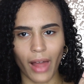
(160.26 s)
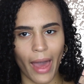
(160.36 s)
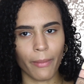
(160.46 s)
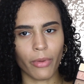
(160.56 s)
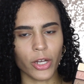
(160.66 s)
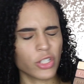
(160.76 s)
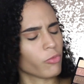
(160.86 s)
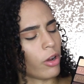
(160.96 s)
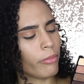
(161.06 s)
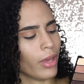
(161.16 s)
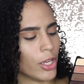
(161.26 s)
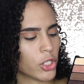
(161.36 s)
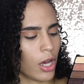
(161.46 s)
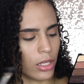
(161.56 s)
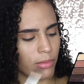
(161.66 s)
flat brush from BH
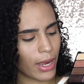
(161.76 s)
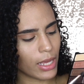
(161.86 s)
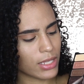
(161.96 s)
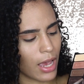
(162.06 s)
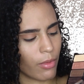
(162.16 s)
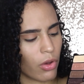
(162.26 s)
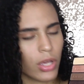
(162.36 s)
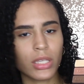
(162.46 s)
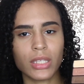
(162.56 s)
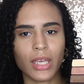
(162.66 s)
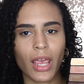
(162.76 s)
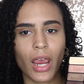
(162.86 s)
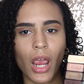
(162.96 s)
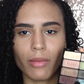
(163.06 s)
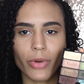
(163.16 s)
Cosmetics, I'm going to
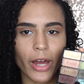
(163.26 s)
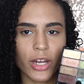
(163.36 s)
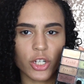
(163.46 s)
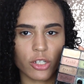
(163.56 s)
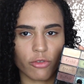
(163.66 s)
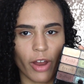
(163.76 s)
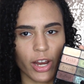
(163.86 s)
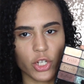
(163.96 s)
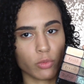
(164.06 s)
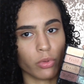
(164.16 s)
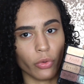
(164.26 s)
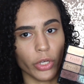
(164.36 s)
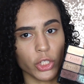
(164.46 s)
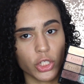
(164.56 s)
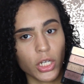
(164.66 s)
take the brownish reddish
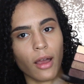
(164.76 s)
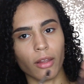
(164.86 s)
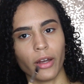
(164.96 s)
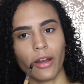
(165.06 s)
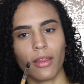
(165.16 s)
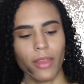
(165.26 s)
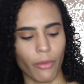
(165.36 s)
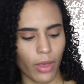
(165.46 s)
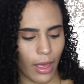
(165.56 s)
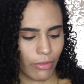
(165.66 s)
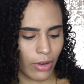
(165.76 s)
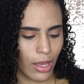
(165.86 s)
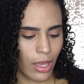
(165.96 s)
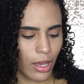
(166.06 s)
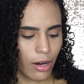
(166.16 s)
bluish color that we have right
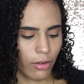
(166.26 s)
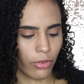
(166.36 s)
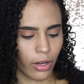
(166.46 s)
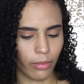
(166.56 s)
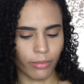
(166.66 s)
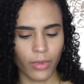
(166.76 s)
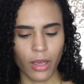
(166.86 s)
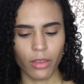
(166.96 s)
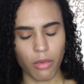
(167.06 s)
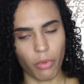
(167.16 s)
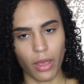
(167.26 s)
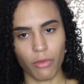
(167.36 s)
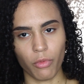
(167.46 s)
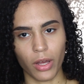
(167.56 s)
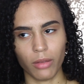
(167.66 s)
here from the Wet
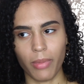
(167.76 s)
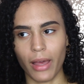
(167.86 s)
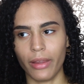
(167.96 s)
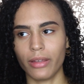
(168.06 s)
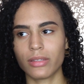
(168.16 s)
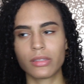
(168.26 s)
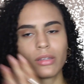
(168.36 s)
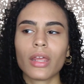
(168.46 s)
n Wild palette.